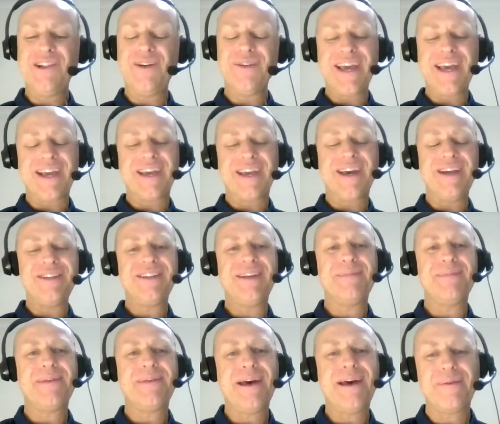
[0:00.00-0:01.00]
that
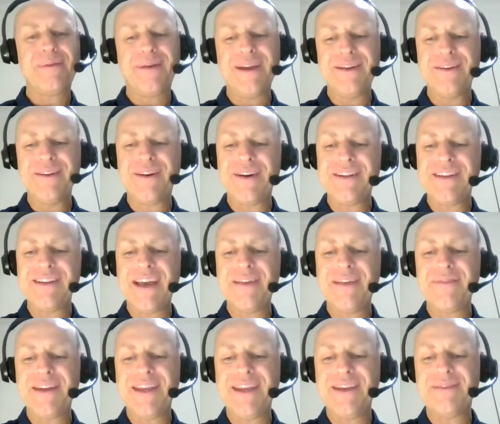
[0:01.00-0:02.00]
coaching pathway, Di, do you
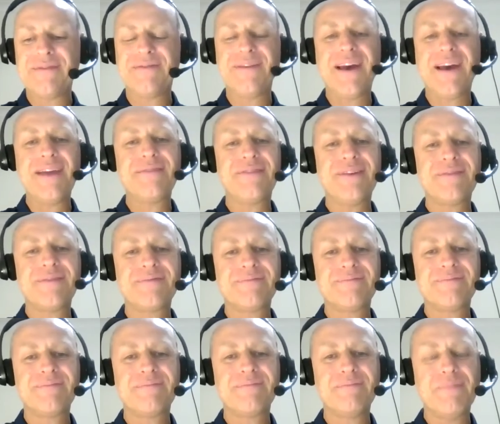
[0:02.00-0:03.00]
have any favourite
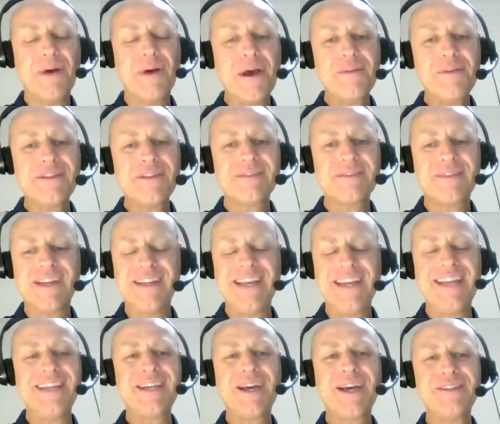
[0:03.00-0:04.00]
moments,
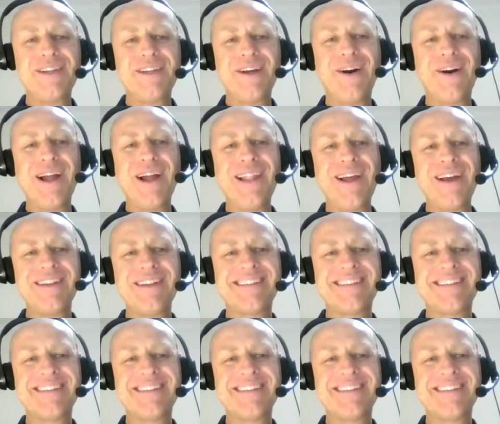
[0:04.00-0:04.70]
any coaching highlights?